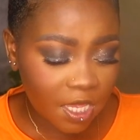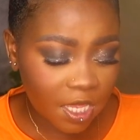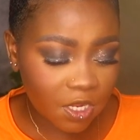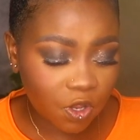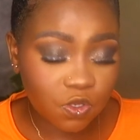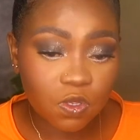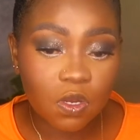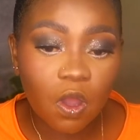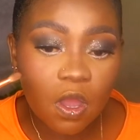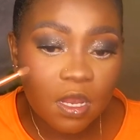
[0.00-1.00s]
and go into
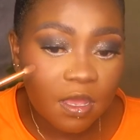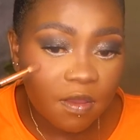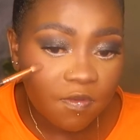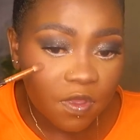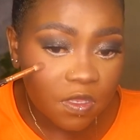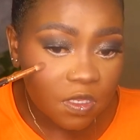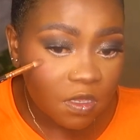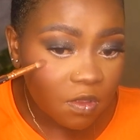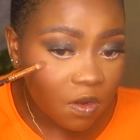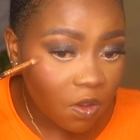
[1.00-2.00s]
that olive and
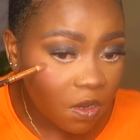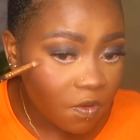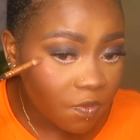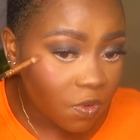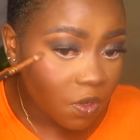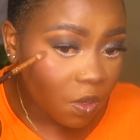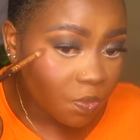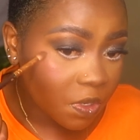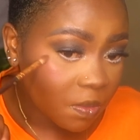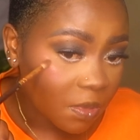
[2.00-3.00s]
see if that olive will
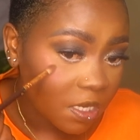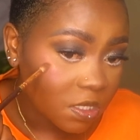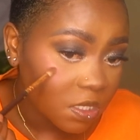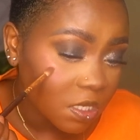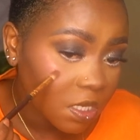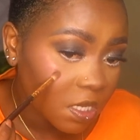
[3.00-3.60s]
complement